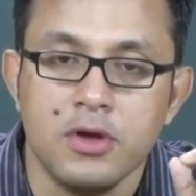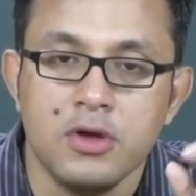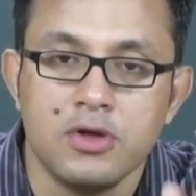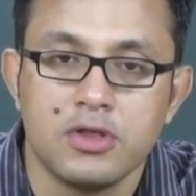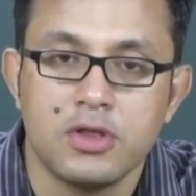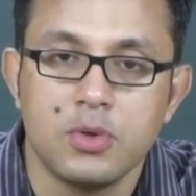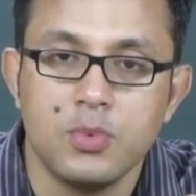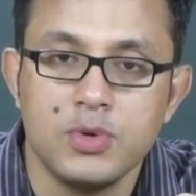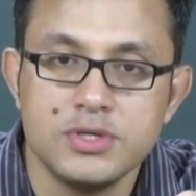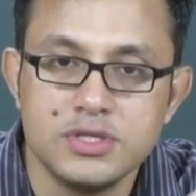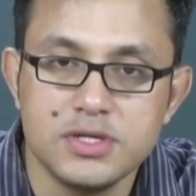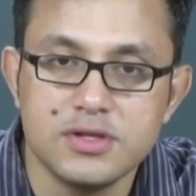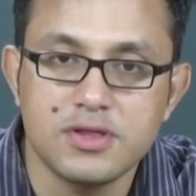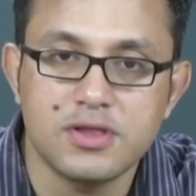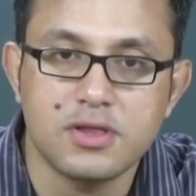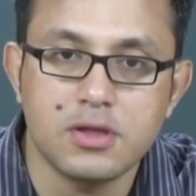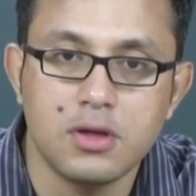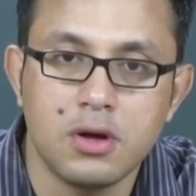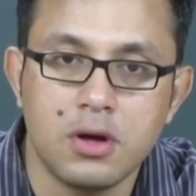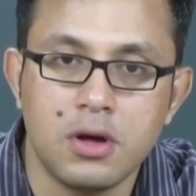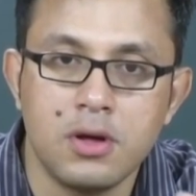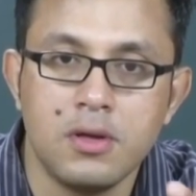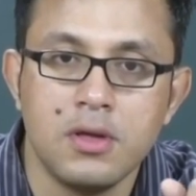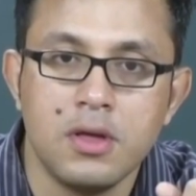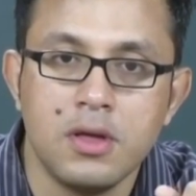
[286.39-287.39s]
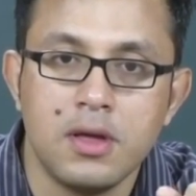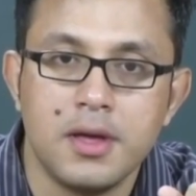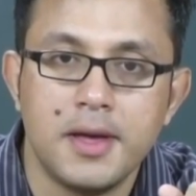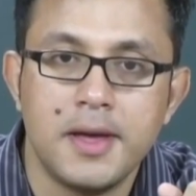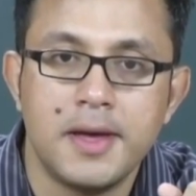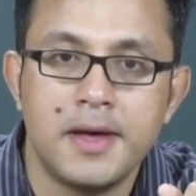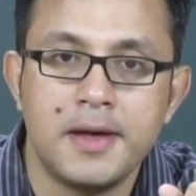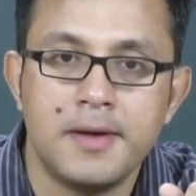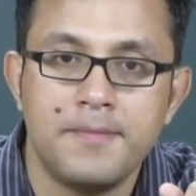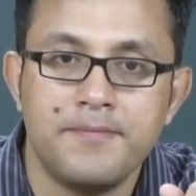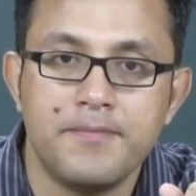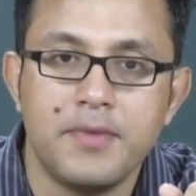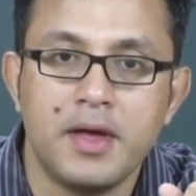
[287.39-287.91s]
So we just saw
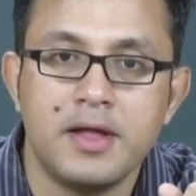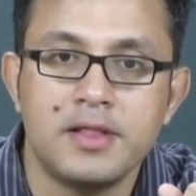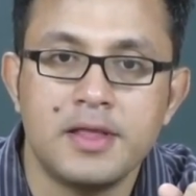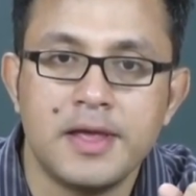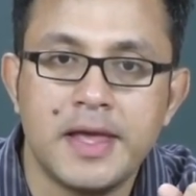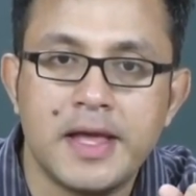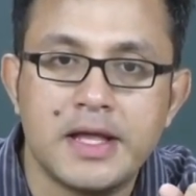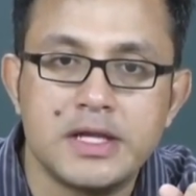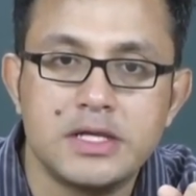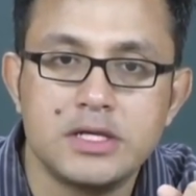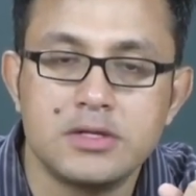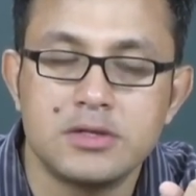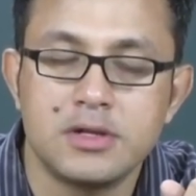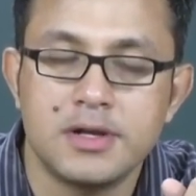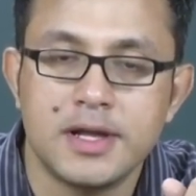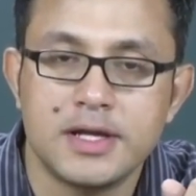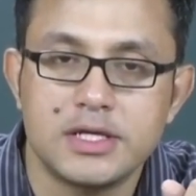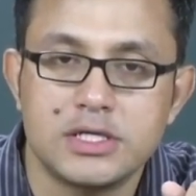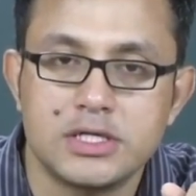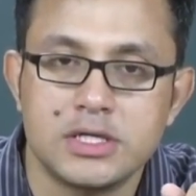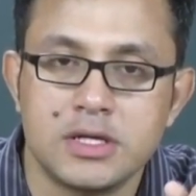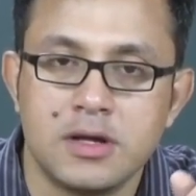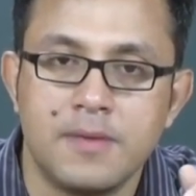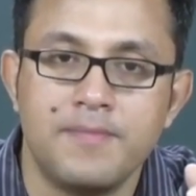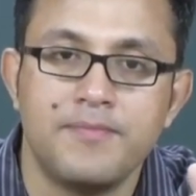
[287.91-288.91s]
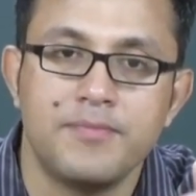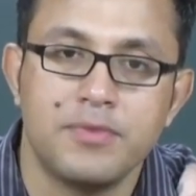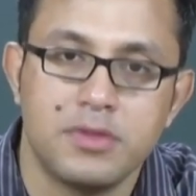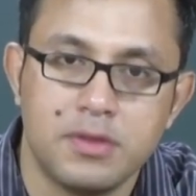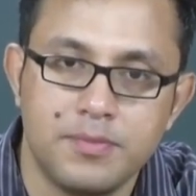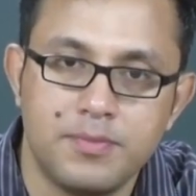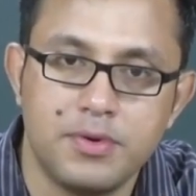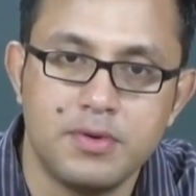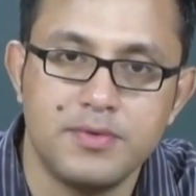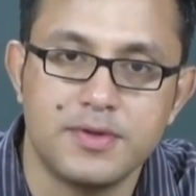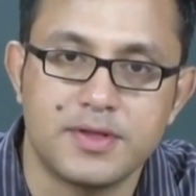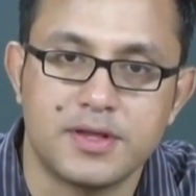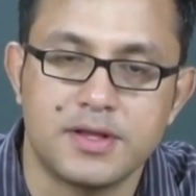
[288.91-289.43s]
uh, at the end of the lecture, the
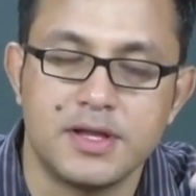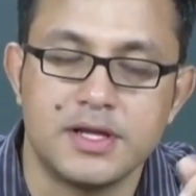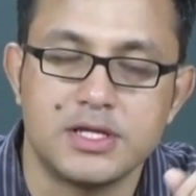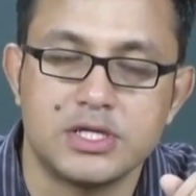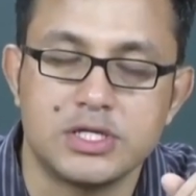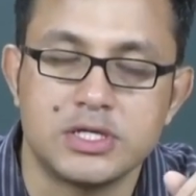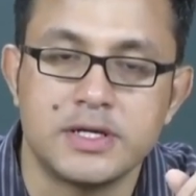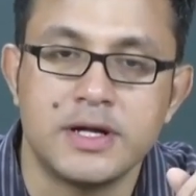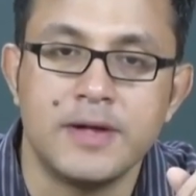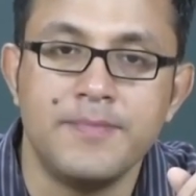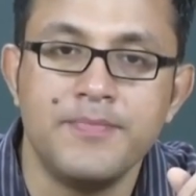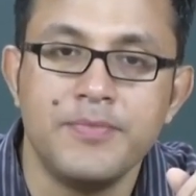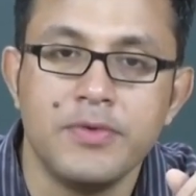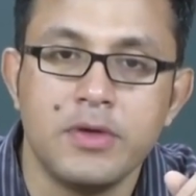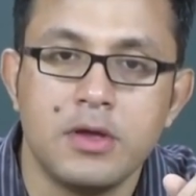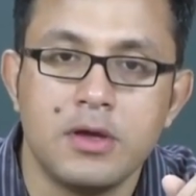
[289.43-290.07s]
previous lecture,